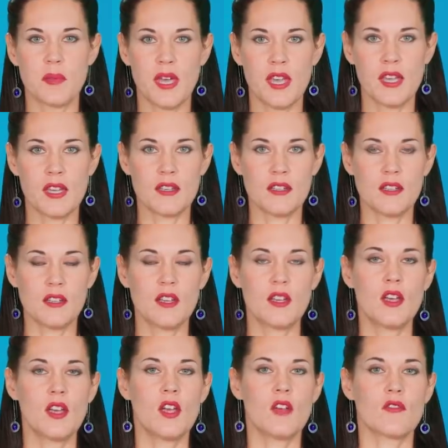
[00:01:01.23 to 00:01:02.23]
pain.
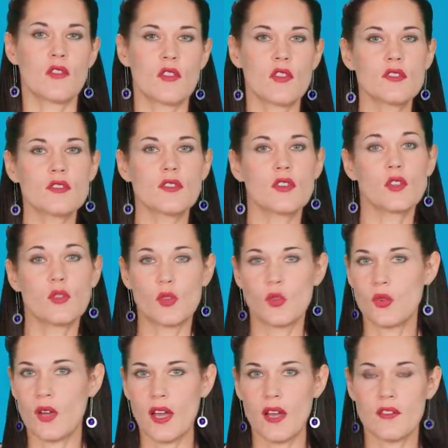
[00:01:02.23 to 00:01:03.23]
For those of you
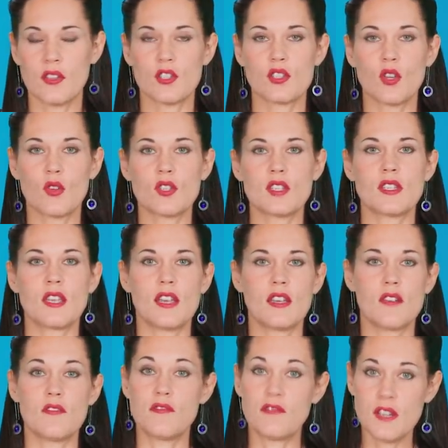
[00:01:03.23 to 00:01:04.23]
who have
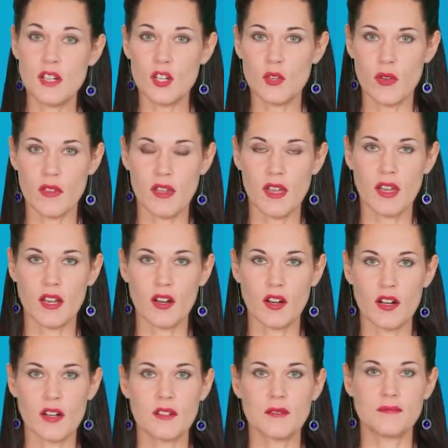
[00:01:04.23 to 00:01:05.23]
associated fear with
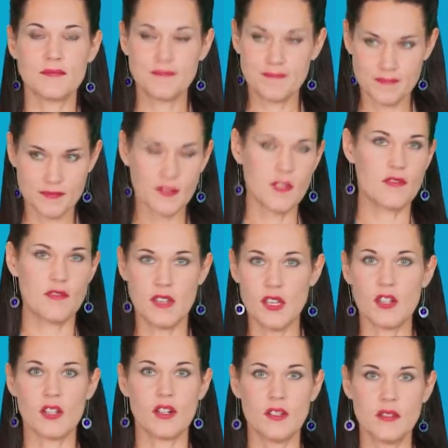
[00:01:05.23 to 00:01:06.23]
anger,
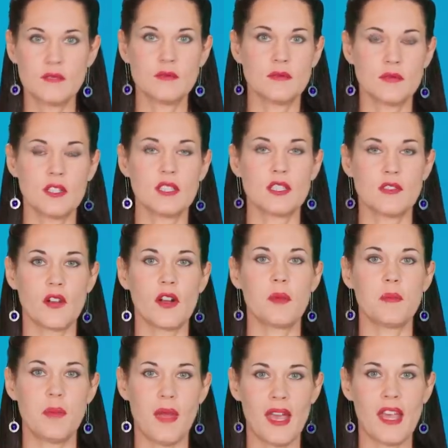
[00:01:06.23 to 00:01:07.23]
fear is a very
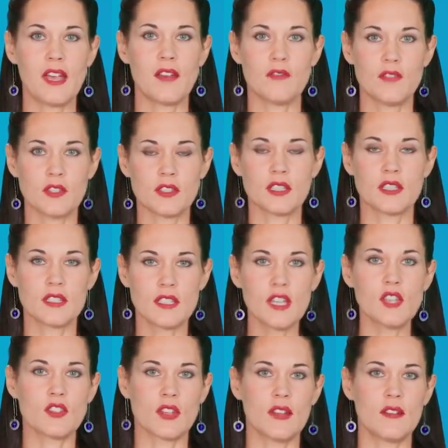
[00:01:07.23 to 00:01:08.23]
painful
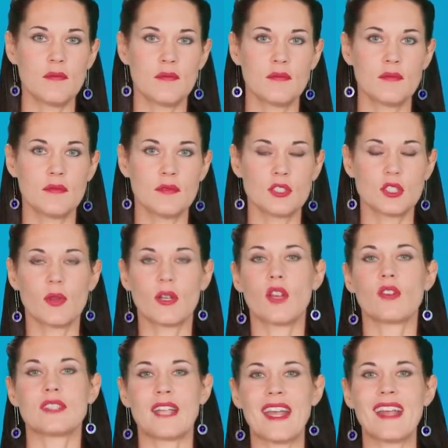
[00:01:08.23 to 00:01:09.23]
sensation. So it
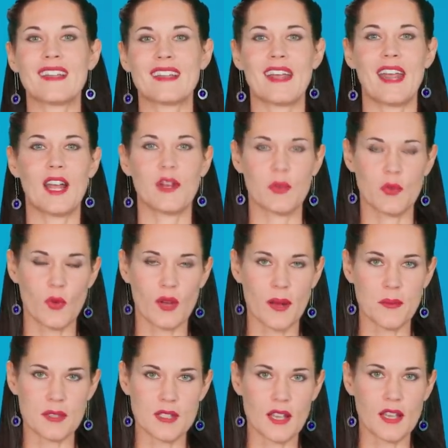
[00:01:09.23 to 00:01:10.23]
goes hand in hand with what
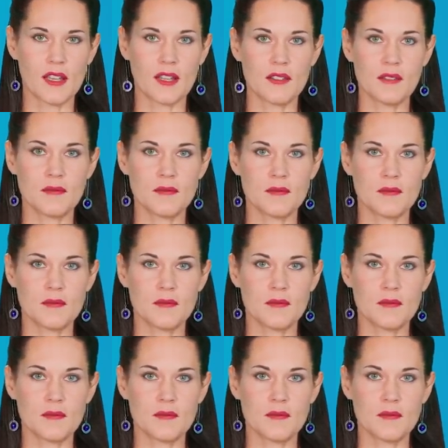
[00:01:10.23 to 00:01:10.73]
I'm saying.